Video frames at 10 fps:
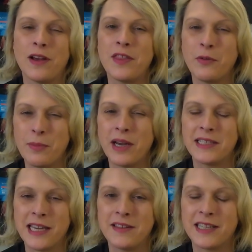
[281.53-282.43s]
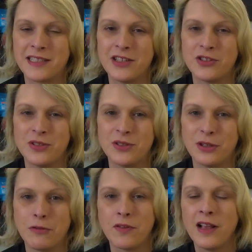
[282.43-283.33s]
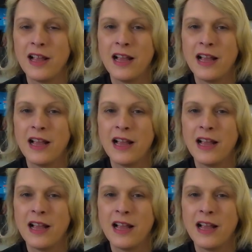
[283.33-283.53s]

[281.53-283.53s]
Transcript: I think we might take the extensions off.